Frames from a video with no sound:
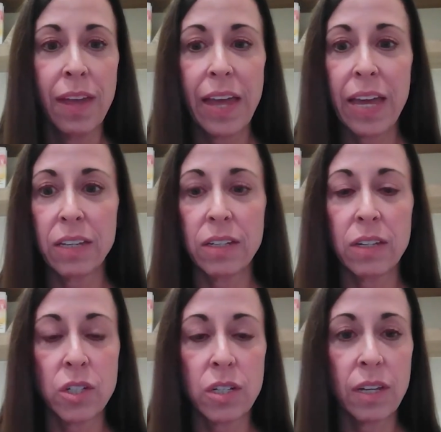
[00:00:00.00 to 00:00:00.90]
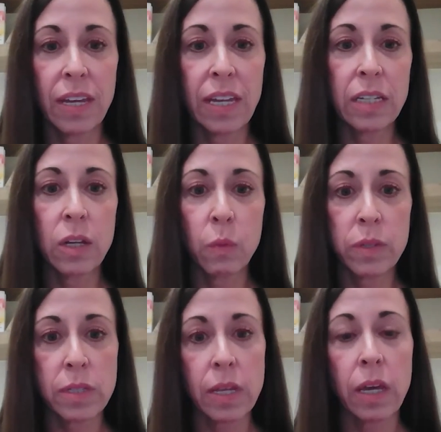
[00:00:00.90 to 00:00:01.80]
and it
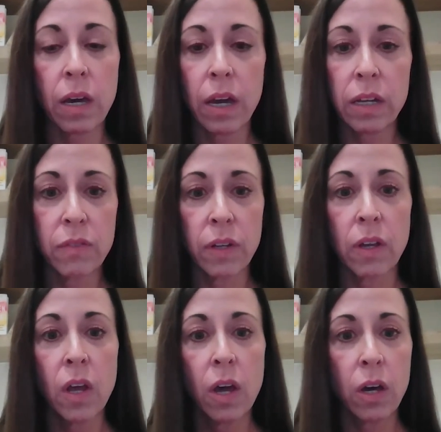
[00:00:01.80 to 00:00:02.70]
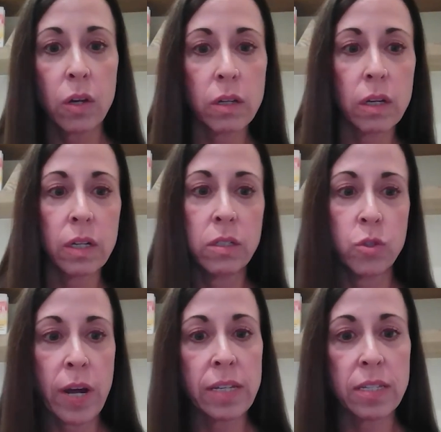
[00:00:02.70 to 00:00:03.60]
was like kind of a
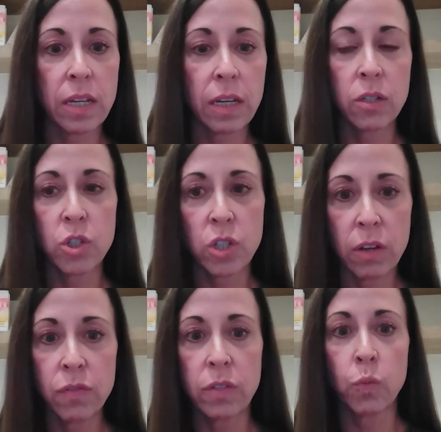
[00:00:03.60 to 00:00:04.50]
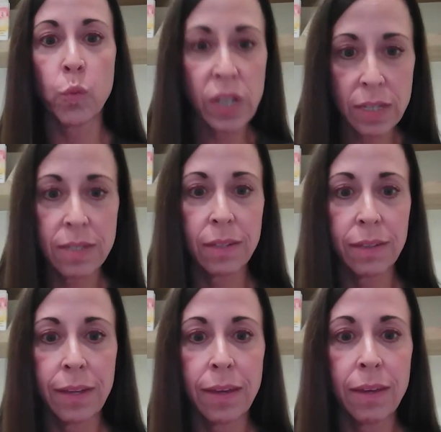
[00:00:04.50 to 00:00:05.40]
drastic shift
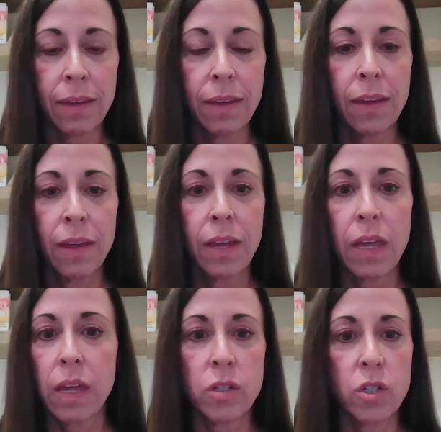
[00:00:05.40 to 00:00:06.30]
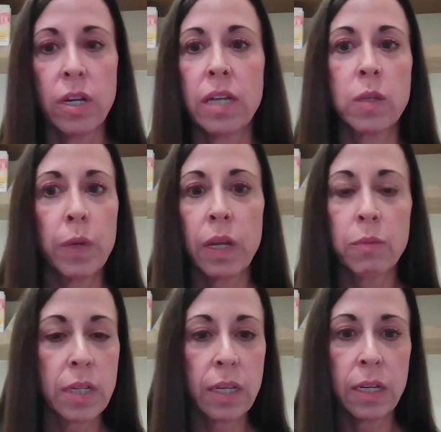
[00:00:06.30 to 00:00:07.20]
recently, and she hasn't been able
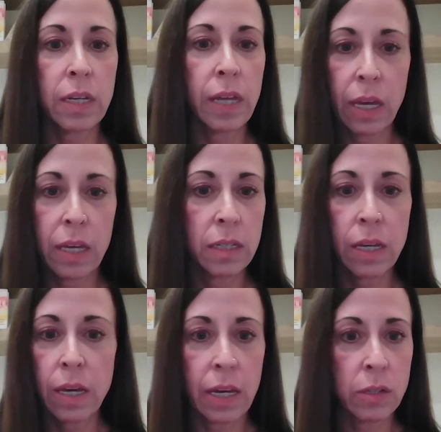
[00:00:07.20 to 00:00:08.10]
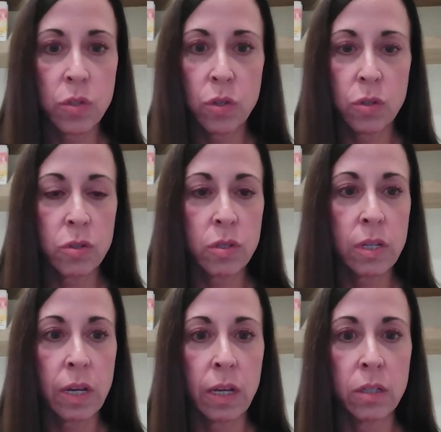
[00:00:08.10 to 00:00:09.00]
to get any answers,
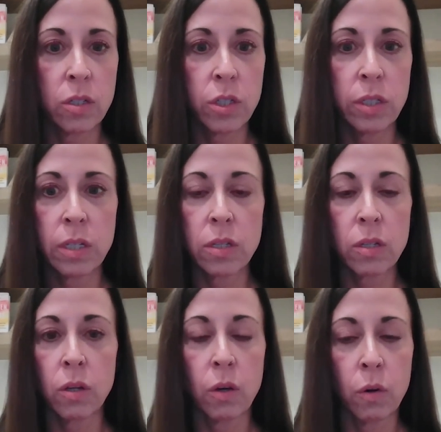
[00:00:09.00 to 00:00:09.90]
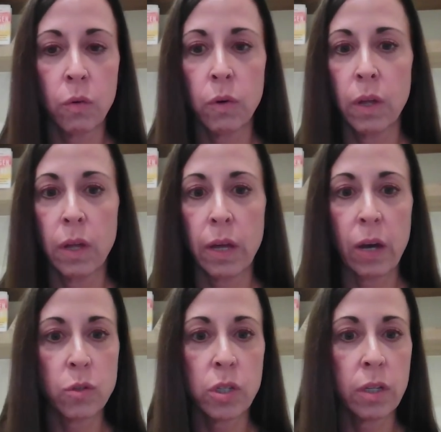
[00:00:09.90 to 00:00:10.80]
and she doesn't know how
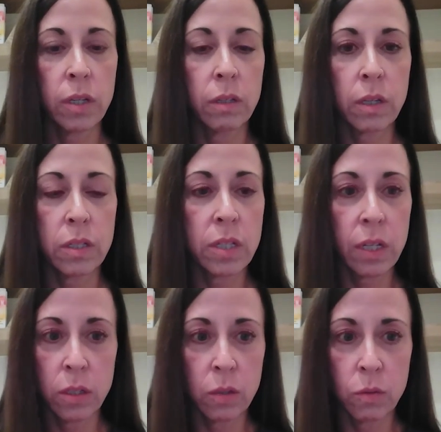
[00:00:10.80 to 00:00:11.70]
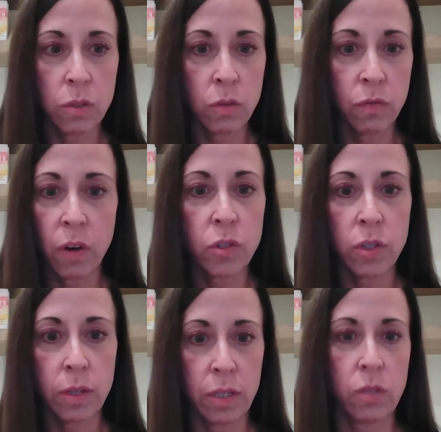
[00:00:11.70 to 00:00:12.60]
she can continue to
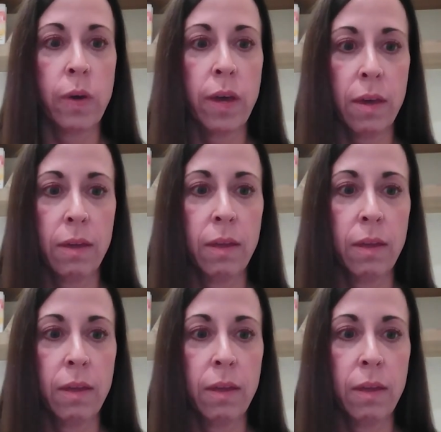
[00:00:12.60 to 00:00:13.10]
function this way.